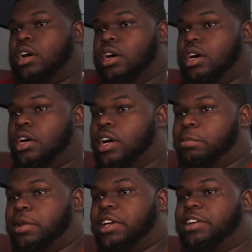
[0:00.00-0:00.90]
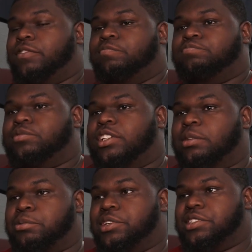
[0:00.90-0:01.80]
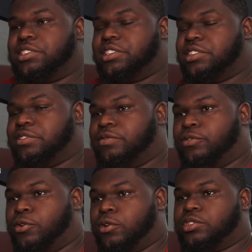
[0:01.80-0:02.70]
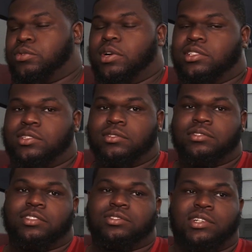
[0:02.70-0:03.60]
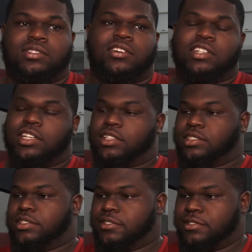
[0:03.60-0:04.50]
I played in the preseason for Toronto, the Toronto Argonauts.